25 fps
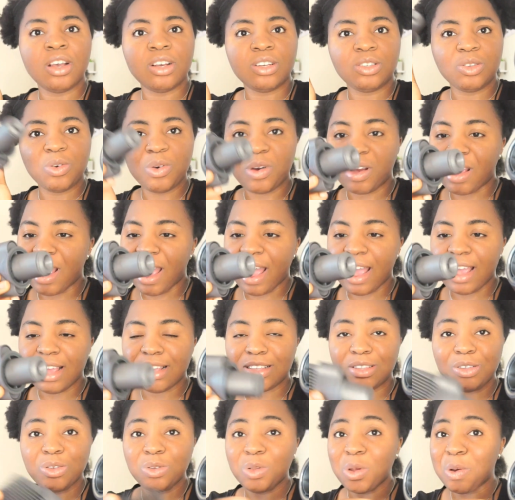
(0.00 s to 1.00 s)
So
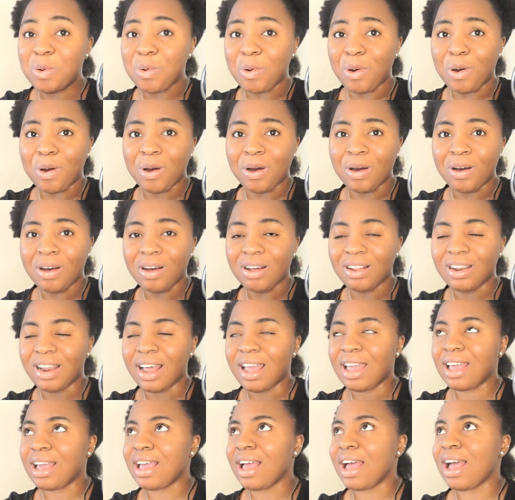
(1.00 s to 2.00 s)
guys, you know what,
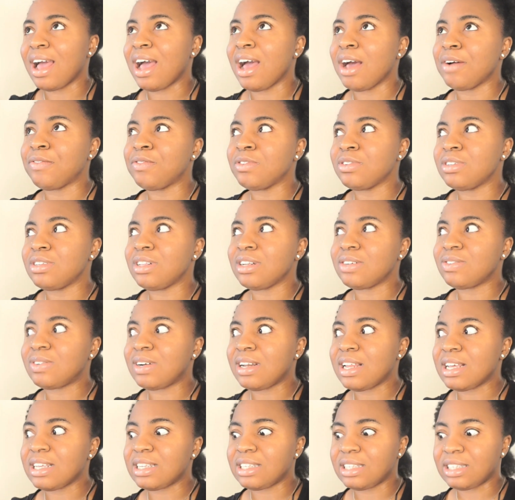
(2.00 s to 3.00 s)
like I haven't
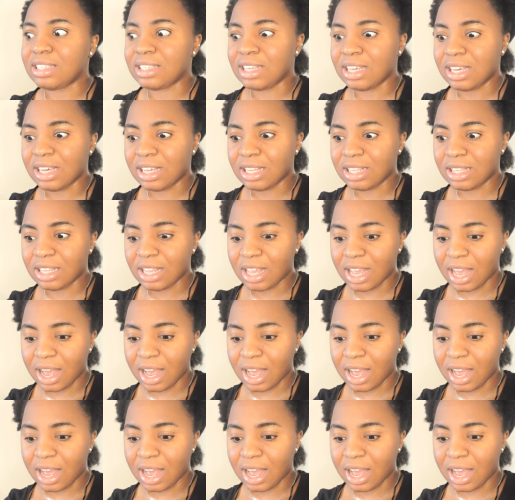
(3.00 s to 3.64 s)
really seen